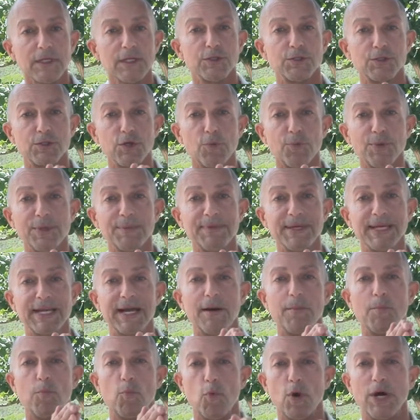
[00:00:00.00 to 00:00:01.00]
So we
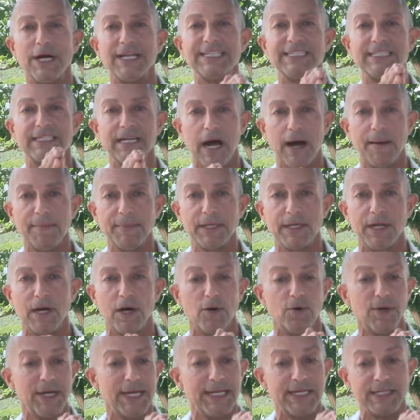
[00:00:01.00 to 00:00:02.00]
become one
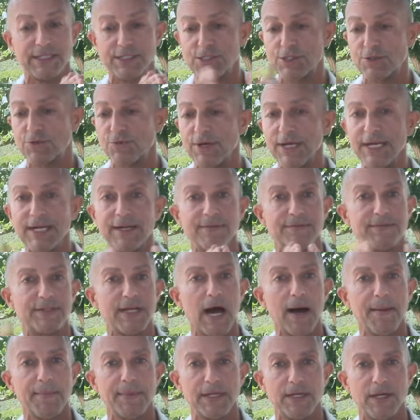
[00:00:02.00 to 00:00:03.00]
domino in a string of
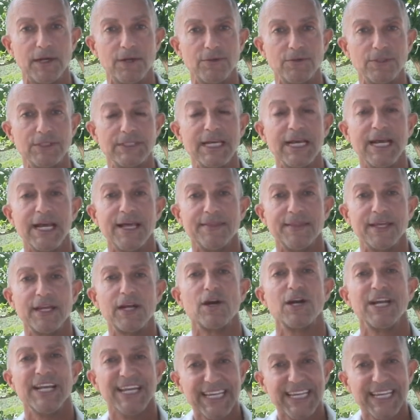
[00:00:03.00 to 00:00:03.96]
dominoes that are